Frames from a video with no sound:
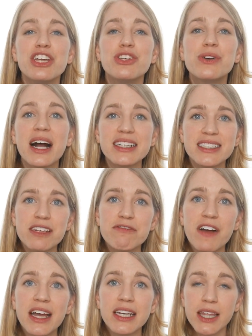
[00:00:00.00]
You guys can
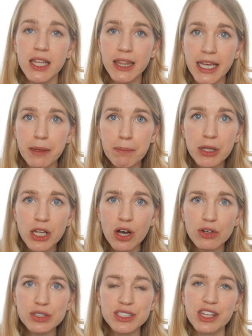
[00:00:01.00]
find the link
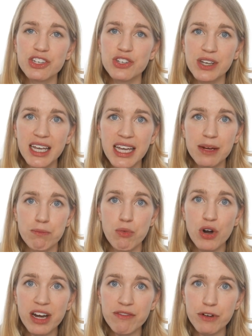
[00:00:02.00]
below so that you can get
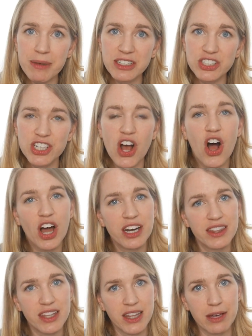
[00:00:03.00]
more information
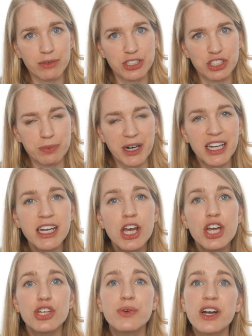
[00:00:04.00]
on the language sprint.
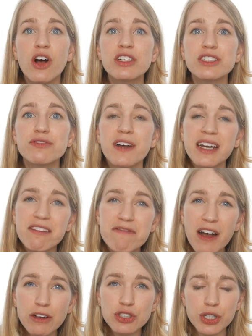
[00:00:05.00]
You can also find a
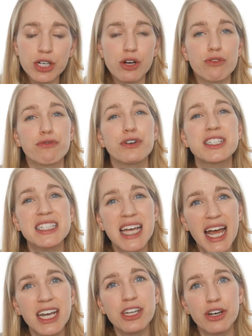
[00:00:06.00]
voucher code for
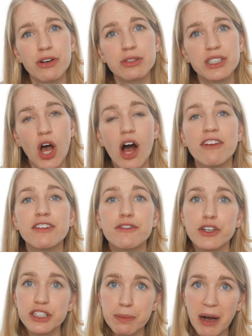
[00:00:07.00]
10 euros off
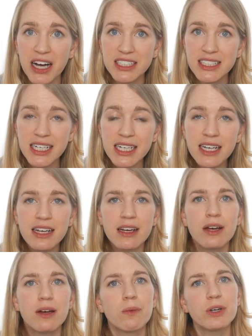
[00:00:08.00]
of your deposit,
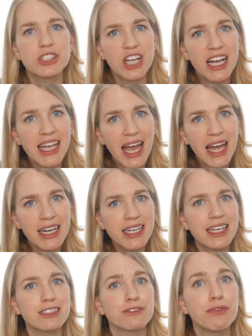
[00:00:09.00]
which again
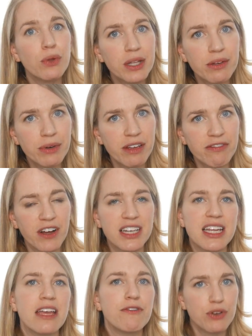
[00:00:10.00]
gets fully
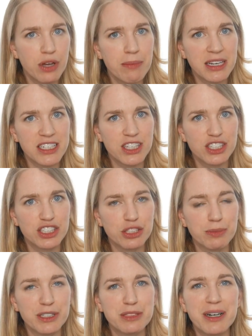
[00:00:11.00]
refunded if you commit to the
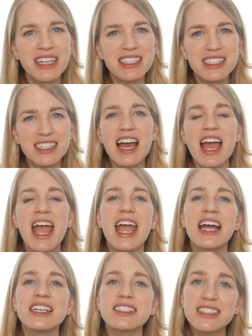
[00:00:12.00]
super sprint.
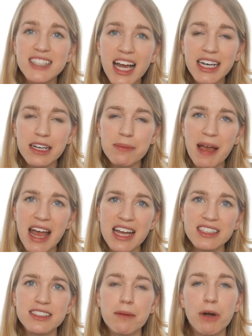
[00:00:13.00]
And sign up
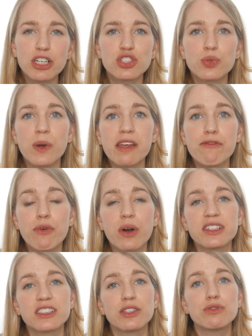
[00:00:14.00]
ends March
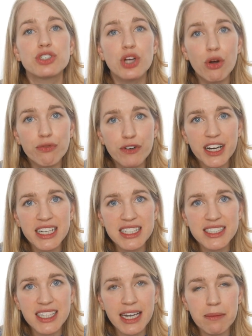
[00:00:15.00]
24th, so don't forget
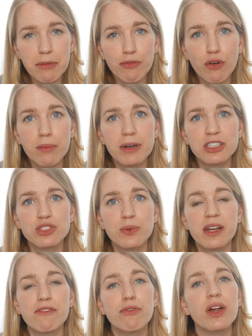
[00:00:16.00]
to sign up before March
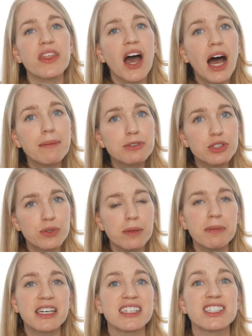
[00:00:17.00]
24th. Hop to
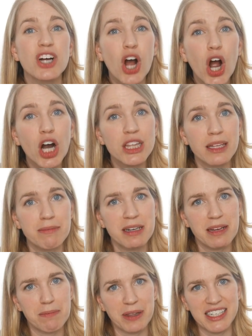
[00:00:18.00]
it because there are
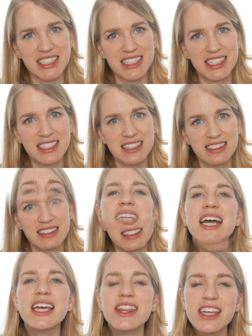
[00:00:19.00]
limited places. The
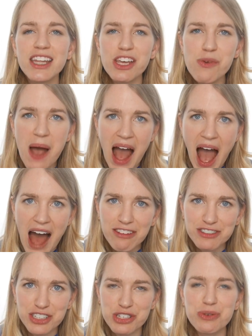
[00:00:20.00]
second thing that you
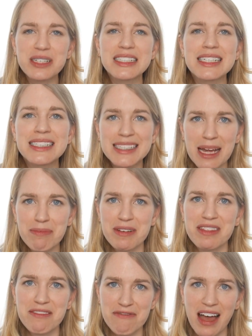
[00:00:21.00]
have to do is
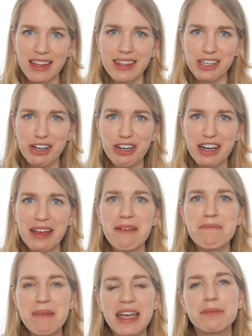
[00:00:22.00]
accept the fact that you're
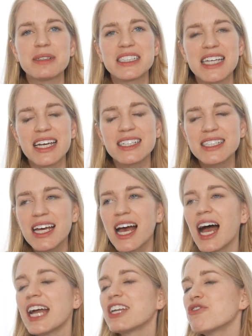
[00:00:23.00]
gonna make mistakes.
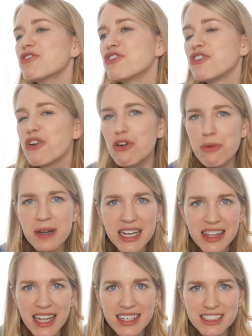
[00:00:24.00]
I know
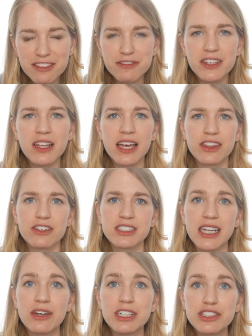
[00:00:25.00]
nobody likes to feel like they're
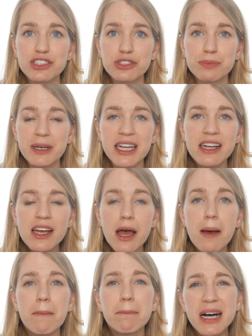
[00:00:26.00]
sounding stupid,
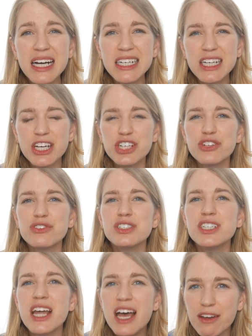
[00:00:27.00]
but you're
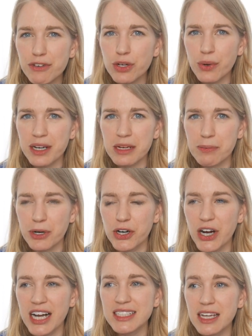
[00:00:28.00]
never going to
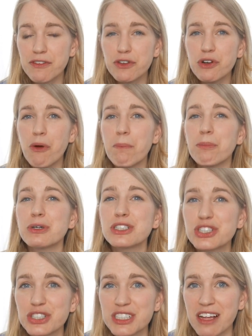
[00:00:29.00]
progress if you don't
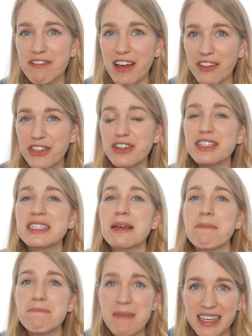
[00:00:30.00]
put yourself out there
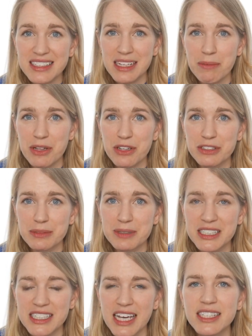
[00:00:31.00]
to make some of those
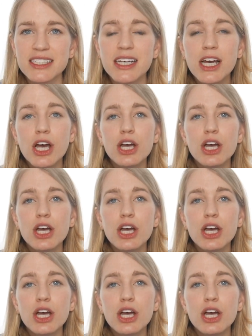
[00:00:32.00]
mistakes.